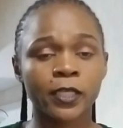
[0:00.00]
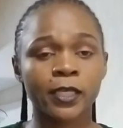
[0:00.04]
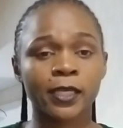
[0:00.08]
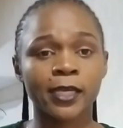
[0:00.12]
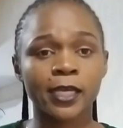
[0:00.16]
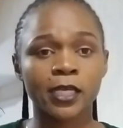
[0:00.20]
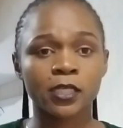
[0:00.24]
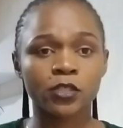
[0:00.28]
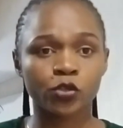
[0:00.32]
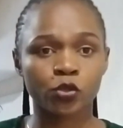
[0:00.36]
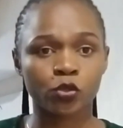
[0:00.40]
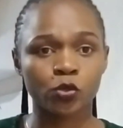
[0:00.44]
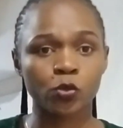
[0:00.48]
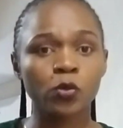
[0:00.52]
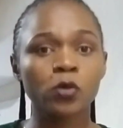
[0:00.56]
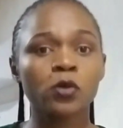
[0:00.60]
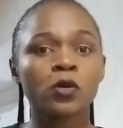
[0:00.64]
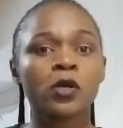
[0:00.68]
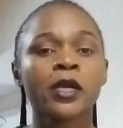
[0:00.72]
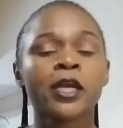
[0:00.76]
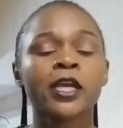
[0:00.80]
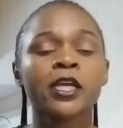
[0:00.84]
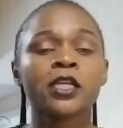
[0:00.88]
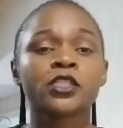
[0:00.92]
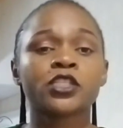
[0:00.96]
They get to
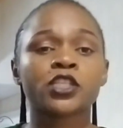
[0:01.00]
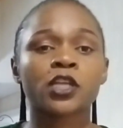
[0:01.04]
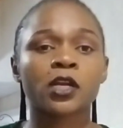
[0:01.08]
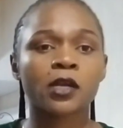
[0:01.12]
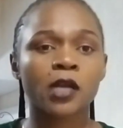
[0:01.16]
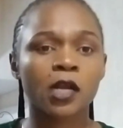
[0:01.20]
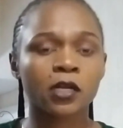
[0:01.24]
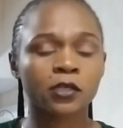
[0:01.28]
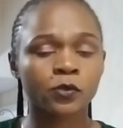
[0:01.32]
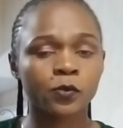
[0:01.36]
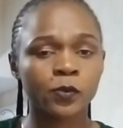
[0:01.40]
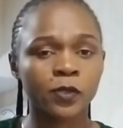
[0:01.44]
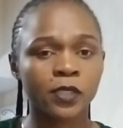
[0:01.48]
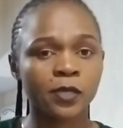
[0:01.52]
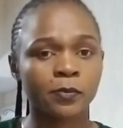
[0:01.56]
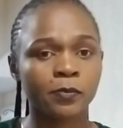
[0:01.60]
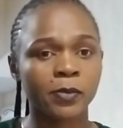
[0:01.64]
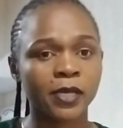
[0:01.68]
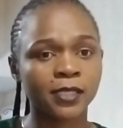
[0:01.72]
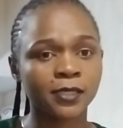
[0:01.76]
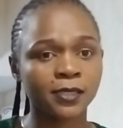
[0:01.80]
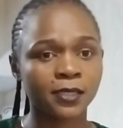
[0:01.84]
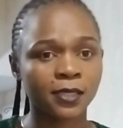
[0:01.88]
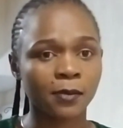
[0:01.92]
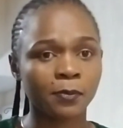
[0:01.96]
interact with the
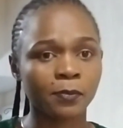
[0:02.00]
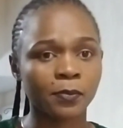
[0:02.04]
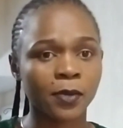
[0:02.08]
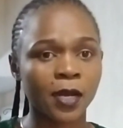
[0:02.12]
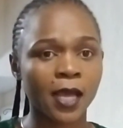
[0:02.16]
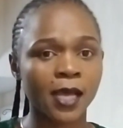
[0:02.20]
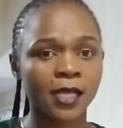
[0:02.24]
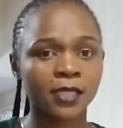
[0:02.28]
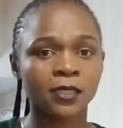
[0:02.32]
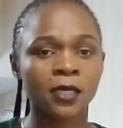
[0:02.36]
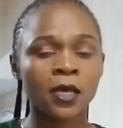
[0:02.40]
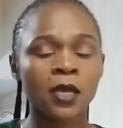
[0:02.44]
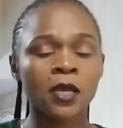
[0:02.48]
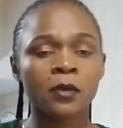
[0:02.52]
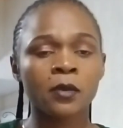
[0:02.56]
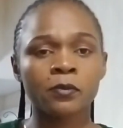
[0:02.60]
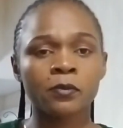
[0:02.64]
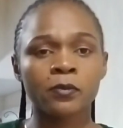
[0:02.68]
best suppliers.